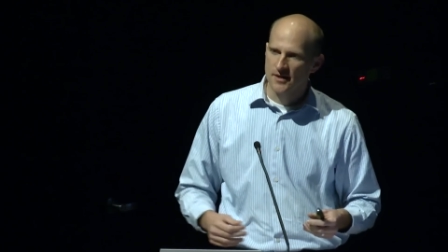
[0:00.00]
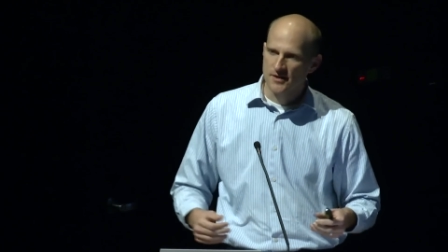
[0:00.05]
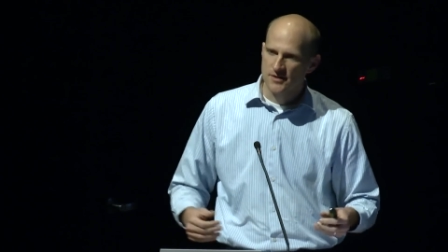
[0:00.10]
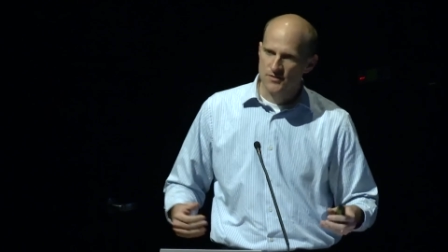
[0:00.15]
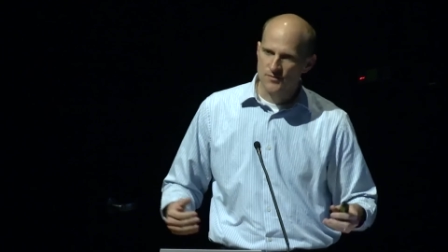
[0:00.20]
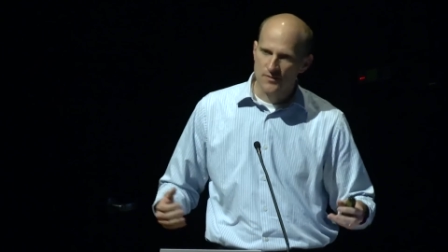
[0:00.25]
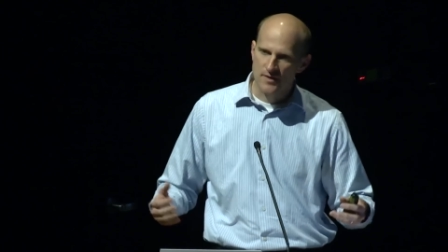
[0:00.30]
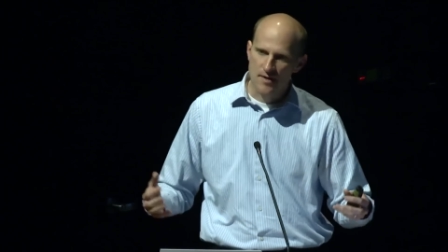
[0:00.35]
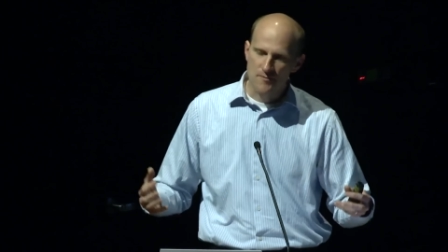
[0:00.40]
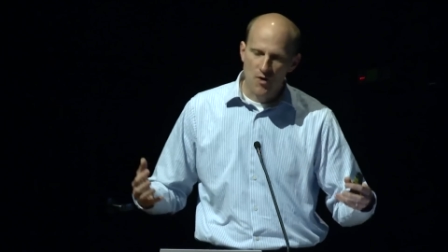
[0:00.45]

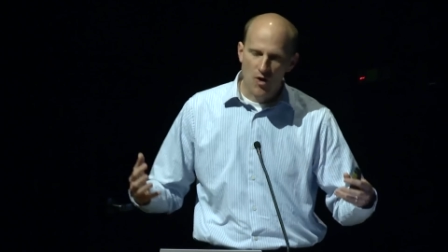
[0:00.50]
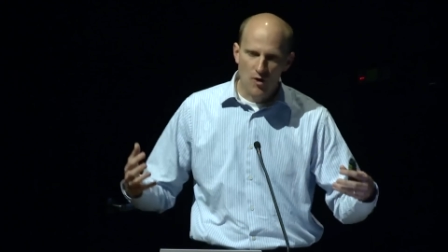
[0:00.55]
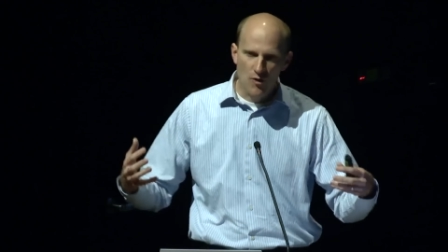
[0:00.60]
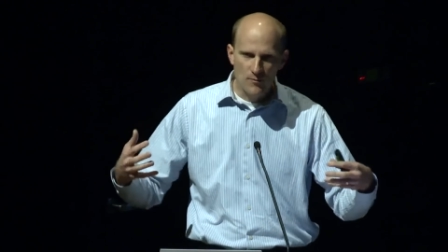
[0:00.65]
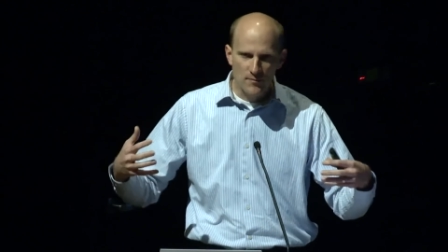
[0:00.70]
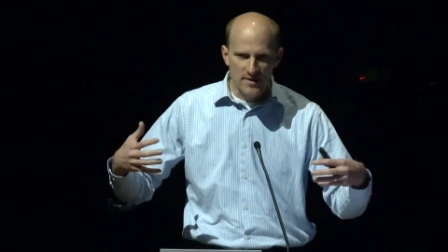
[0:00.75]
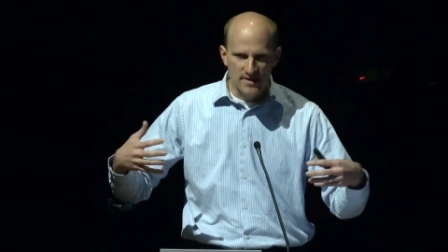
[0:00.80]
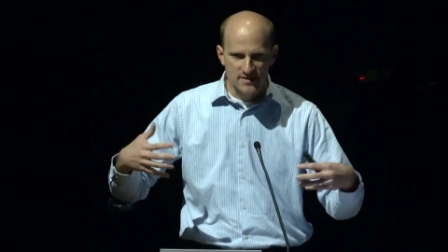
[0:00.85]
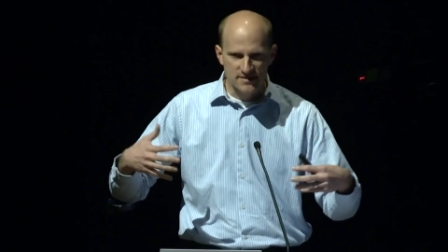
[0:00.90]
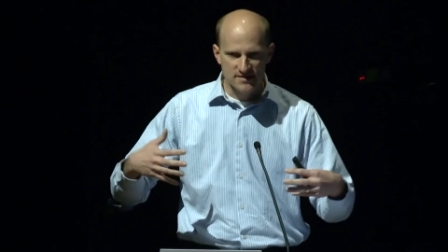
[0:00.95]
So what I'm
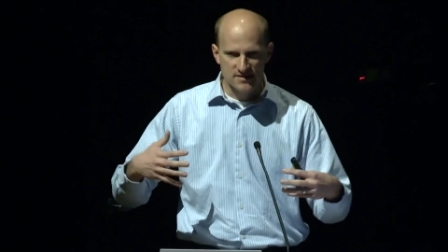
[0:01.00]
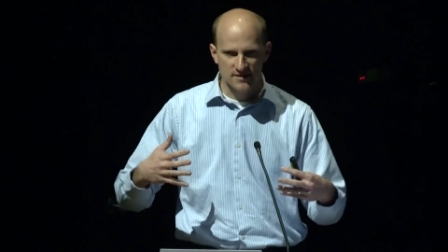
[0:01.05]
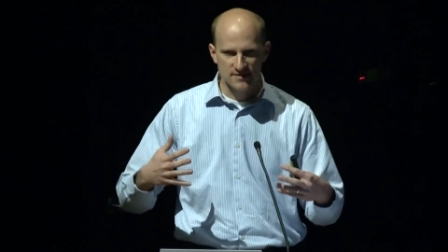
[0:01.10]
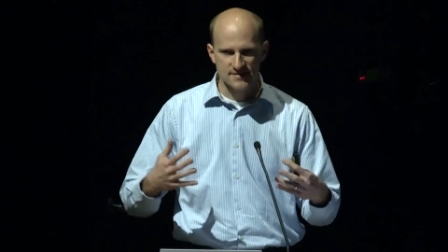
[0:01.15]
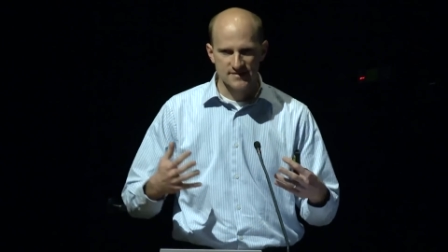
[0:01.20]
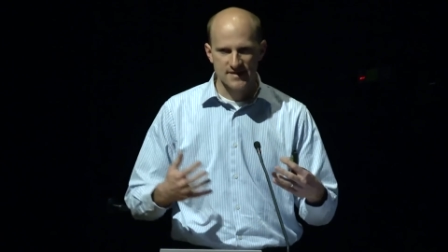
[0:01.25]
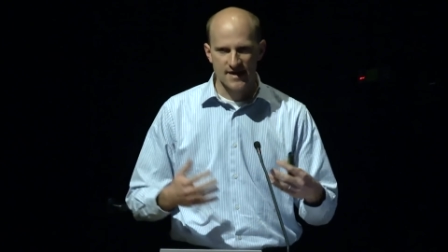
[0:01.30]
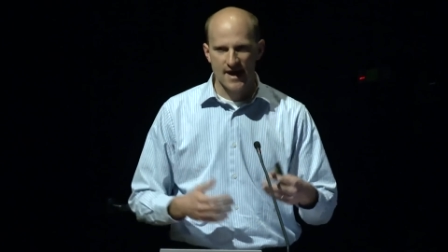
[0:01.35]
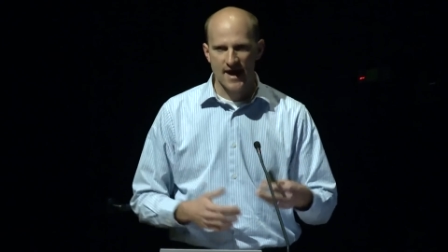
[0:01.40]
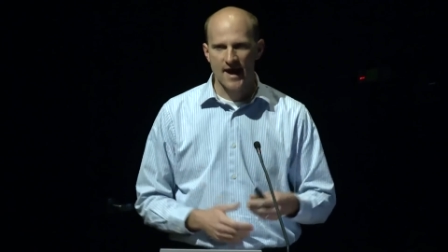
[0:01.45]
hoping
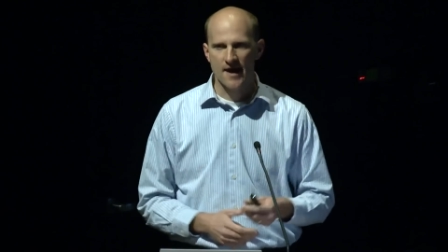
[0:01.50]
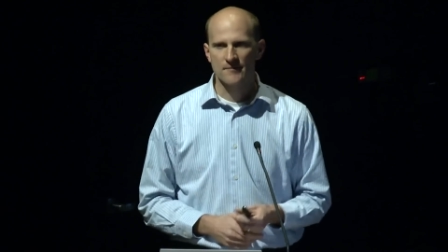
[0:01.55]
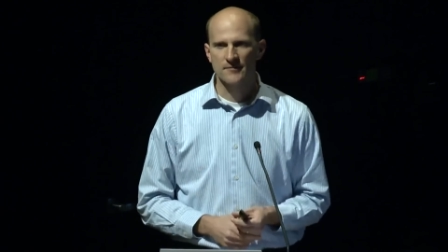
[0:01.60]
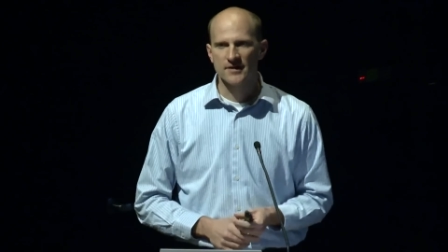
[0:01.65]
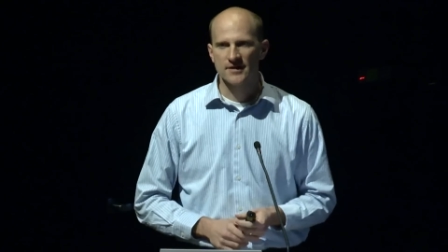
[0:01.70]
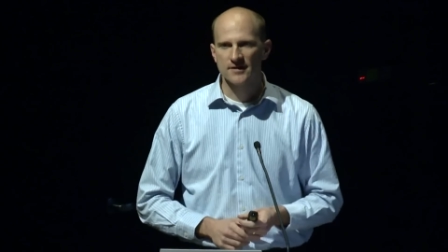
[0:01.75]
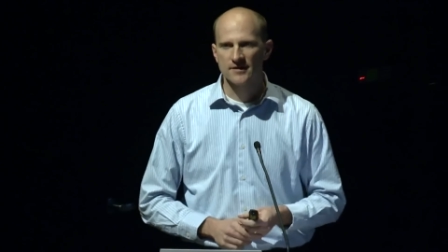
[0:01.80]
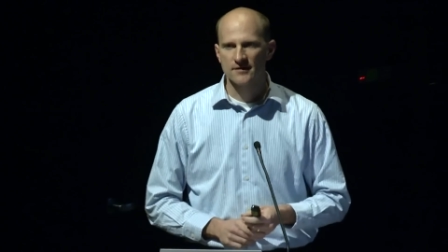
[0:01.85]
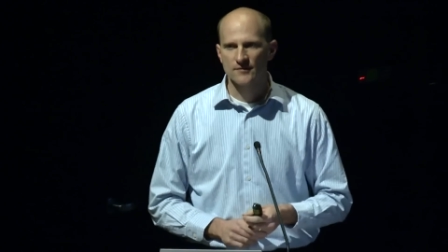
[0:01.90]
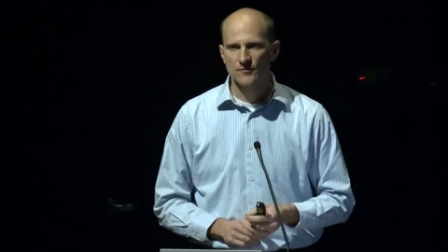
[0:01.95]
starts to
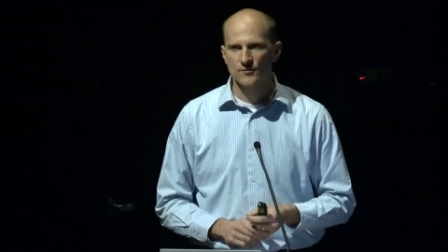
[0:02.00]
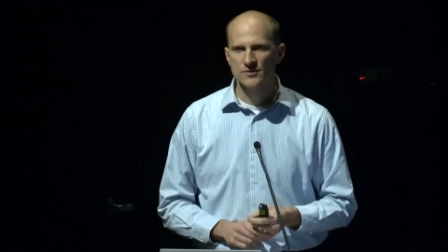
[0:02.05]
happen,